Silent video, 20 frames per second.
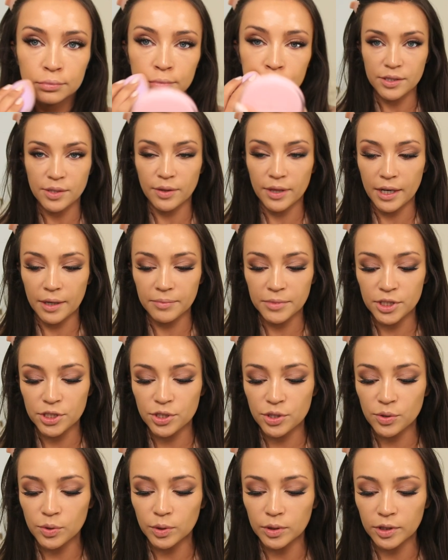So then I'm going to
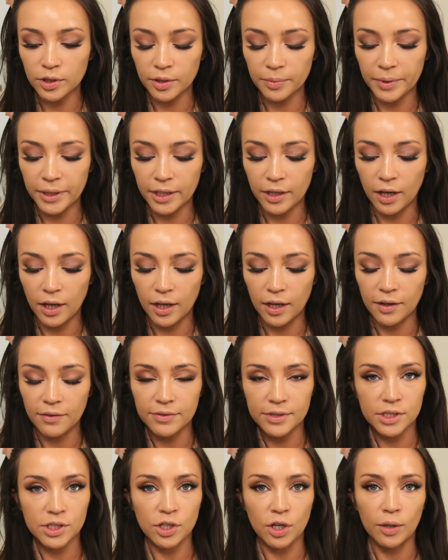do a little bit of
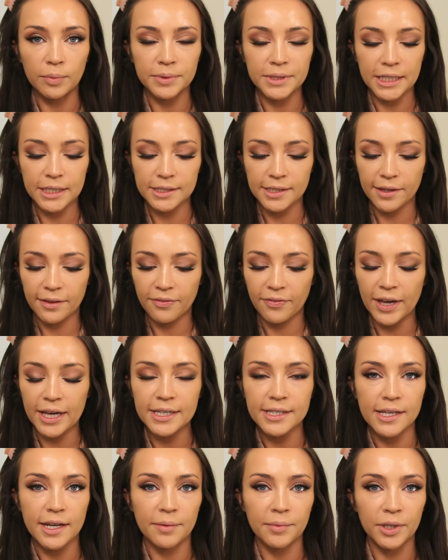sculpting to the
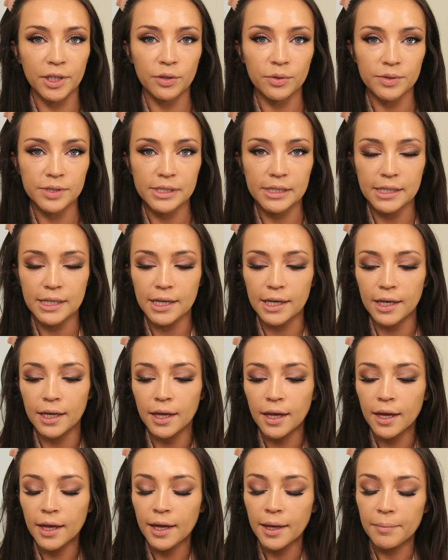face and I'm going to use the
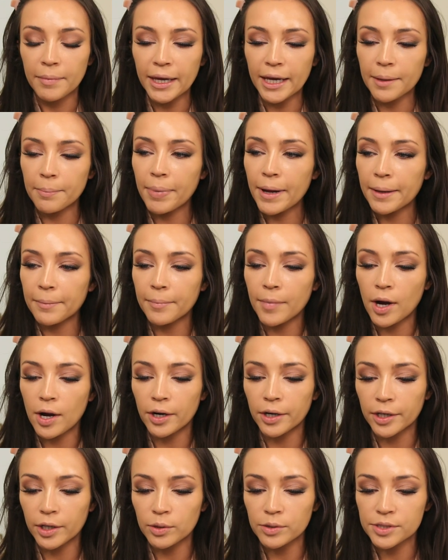Makeup by
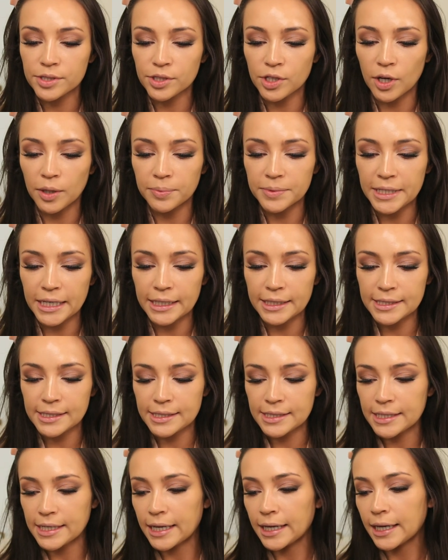Mario sculpting
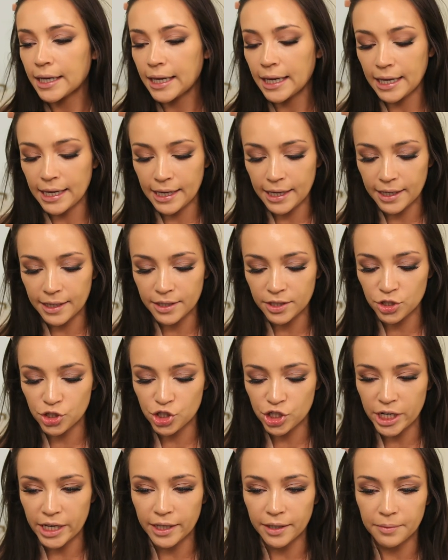stick in
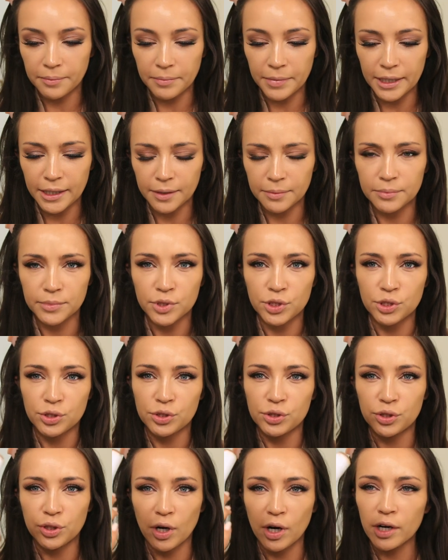shade medium
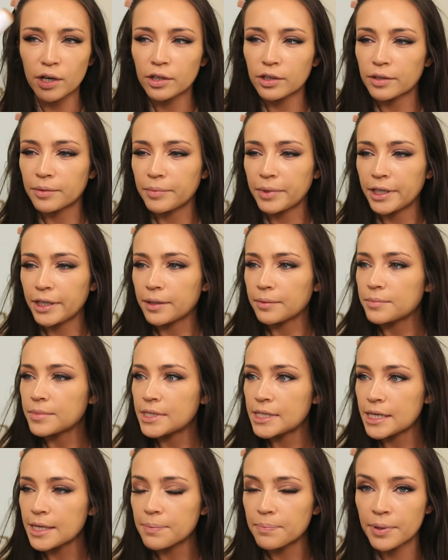dark or medium
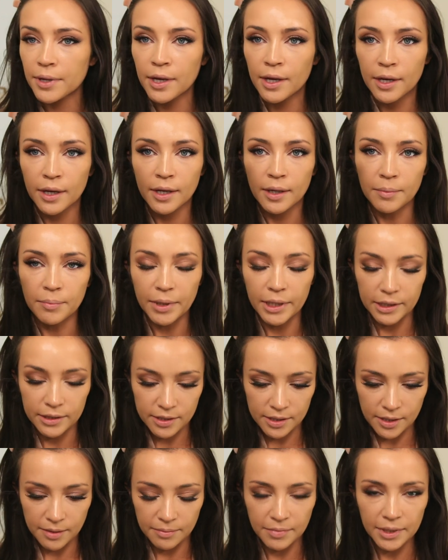deep, but
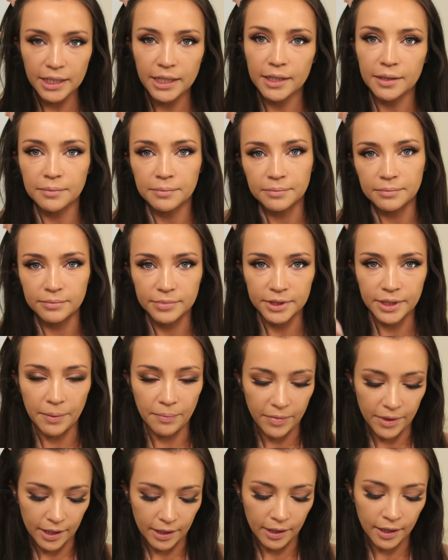it's the medium
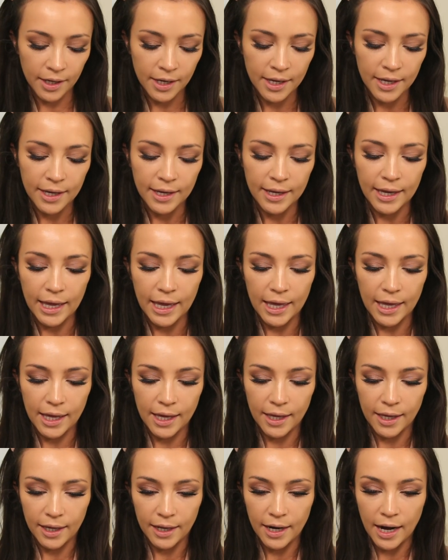something.
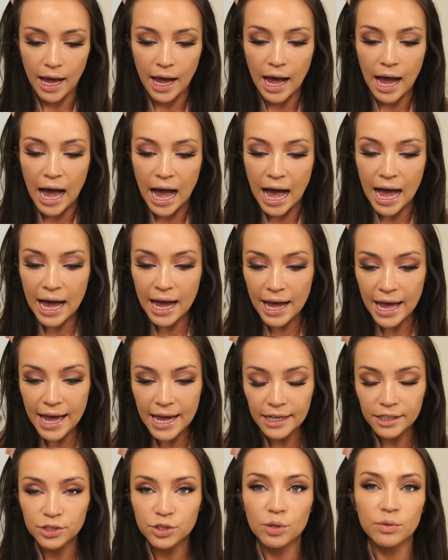And
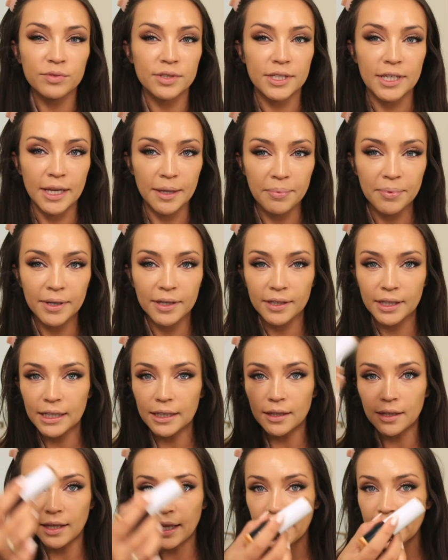I don't typically
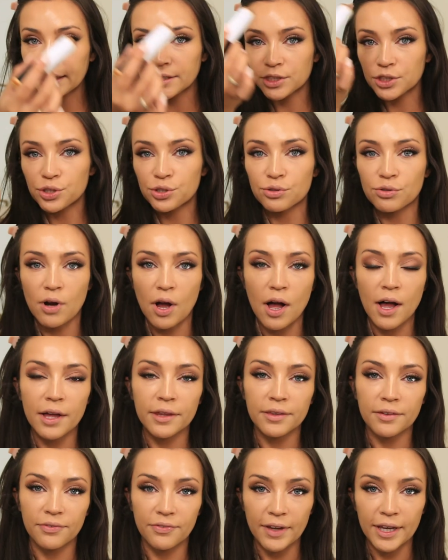like to draw
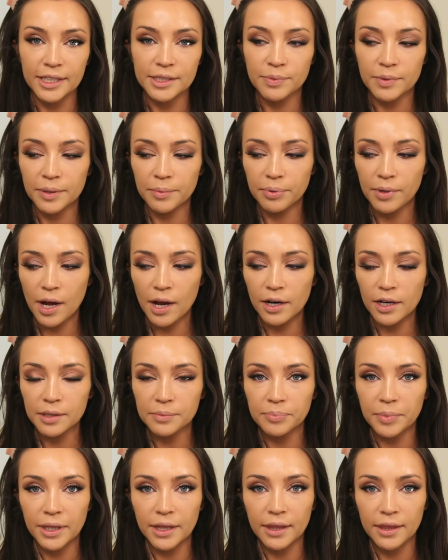on the face with a
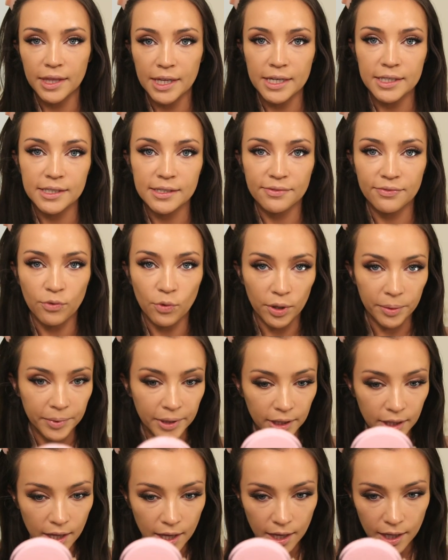product, but this
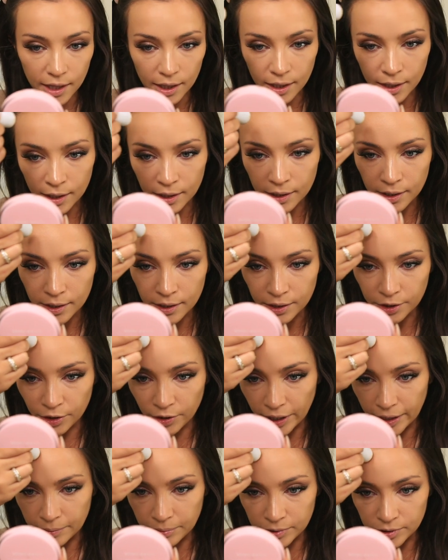formula you're
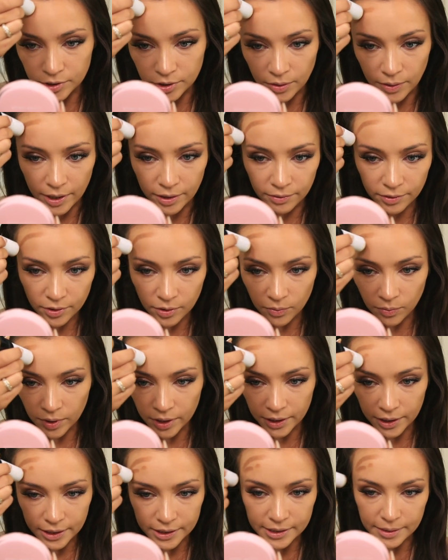able to. I don't know
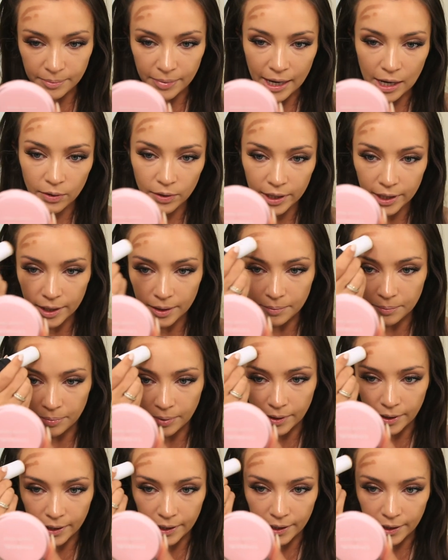what it is about it,
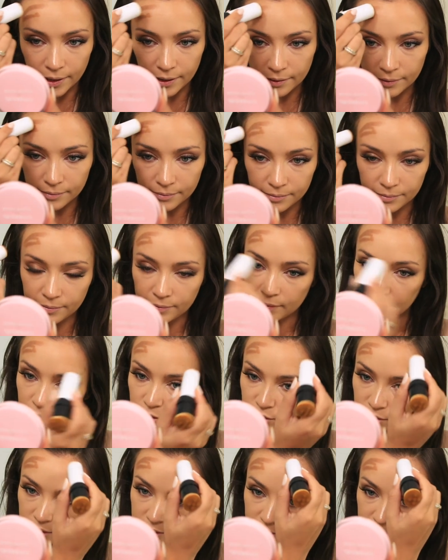but it
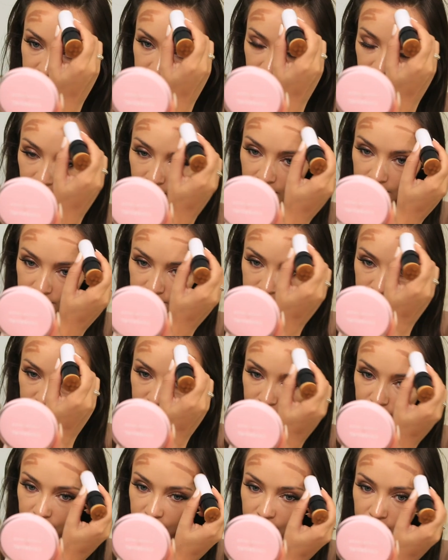just blends
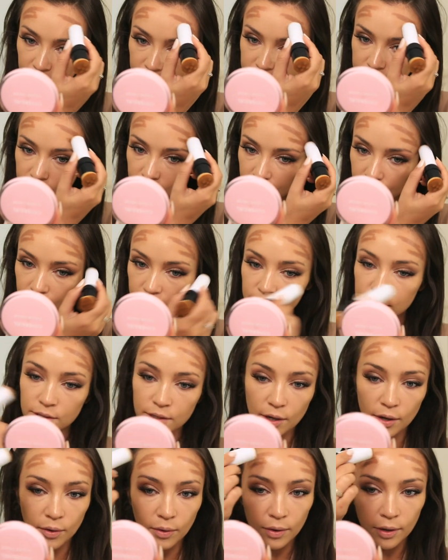really nicely.
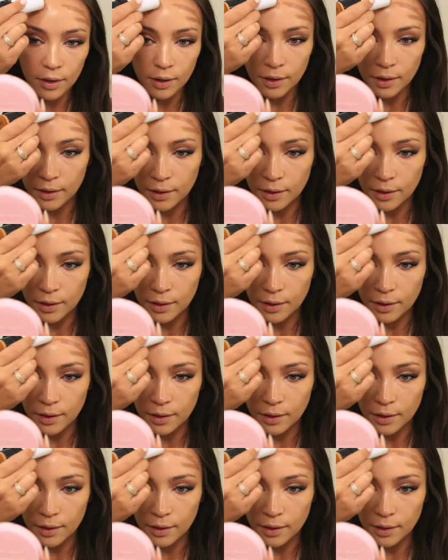So